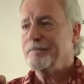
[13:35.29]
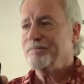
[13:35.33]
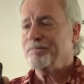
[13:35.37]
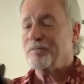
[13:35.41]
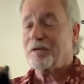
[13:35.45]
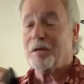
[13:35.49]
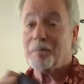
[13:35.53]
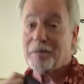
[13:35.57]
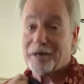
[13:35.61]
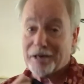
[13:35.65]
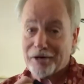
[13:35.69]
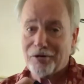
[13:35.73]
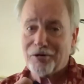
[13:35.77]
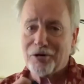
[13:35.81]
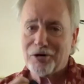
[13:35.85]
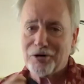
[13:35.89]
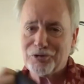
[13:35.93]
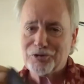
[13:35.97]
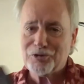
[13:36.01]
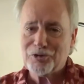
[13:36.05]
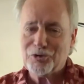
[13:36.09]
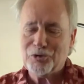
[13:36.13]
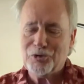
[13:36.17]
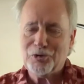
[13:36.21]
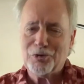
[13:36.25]
my heart
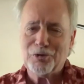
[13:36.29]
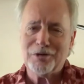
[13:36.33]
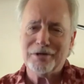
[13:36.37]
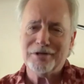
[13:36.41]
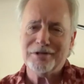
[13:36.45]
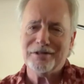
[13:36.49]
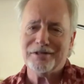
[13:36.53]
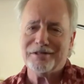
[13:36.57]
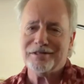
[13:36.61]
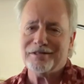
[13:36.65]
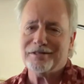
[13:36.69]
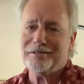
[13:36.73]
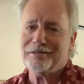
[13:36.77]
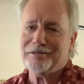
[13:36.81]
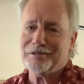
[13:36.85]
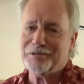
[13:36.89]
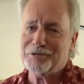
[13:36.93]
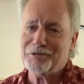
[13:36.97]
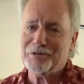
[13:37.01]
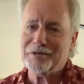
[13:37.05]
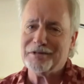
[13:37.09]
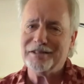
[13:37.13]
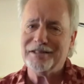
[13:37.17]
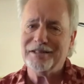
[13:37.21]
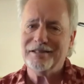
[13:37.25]
to yours,
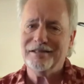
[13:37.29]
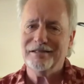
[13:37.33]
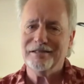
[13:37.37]
literally,